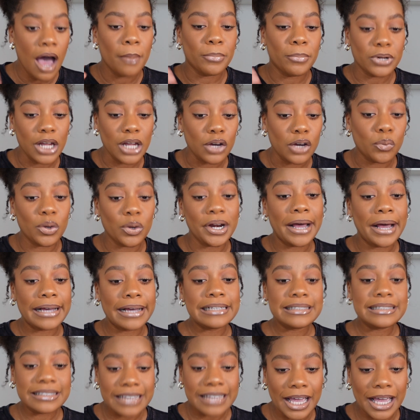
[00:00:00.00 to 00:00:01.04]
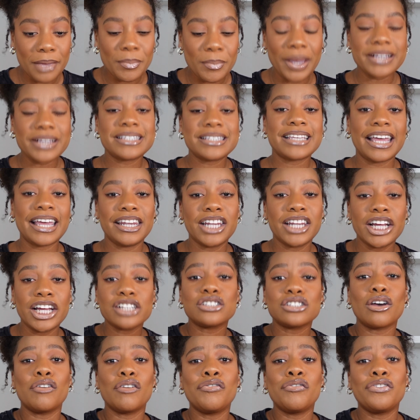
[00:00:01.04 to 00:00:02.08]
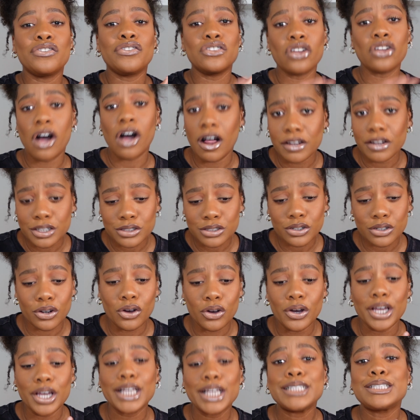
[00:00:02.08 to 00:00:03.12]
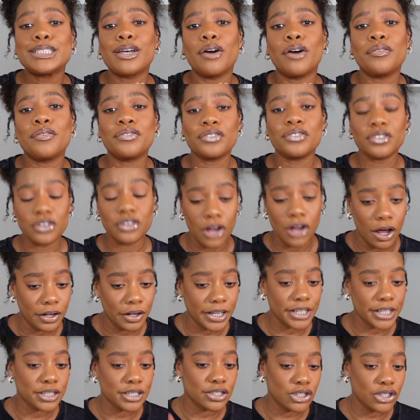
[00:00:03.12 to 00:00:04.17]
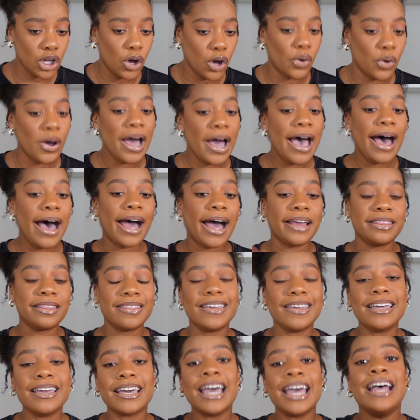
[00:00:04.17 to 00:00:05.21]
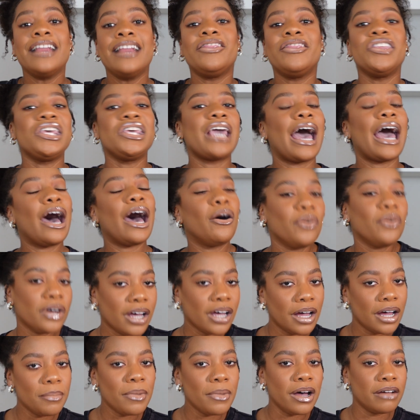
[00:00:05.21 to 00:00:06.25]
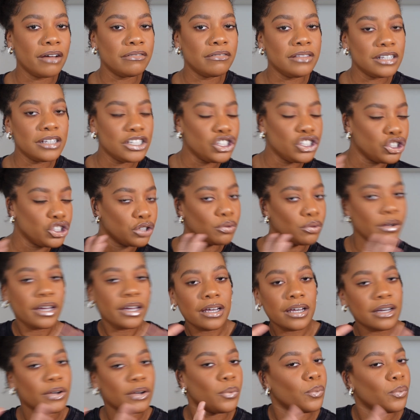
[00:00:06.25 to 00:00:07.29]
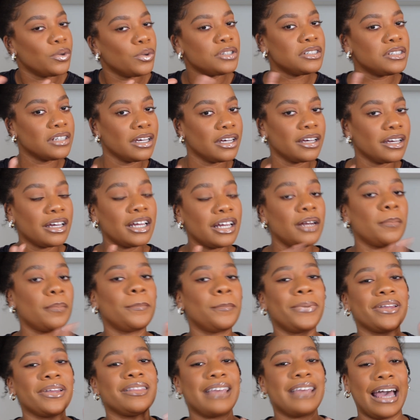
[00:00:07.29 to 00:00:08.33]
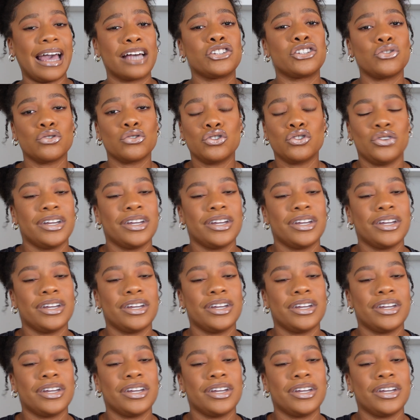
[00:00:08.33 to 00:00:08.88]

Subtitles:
but like when I say my skin looks flawless, girl, it's flawless. So I think the outcome of the trick was good, but the actual trick